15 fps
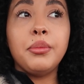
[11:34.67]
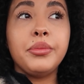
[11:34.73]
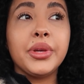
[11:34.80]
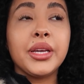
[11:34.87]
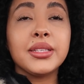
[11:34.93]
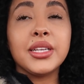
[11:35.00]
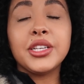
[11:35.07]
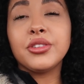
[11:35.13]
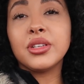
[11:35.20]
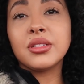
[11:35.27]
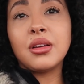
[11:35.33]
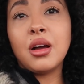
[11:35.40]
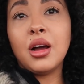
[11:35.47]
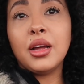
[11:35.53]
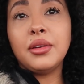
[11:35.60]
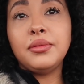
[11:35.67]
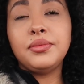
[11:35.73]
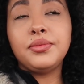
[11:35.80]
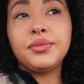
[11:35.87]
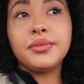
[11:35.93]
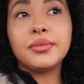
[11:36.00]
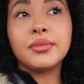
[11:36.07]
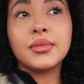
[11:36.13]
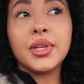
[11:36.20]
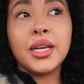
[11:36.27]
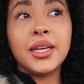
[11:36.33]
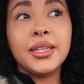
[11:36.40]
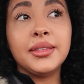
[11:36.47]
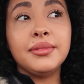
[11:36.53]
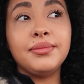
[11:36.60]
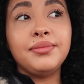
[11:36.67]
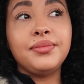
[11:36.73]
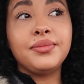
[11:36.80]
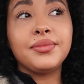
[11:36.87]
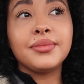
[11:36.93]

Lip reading: because I trust God. And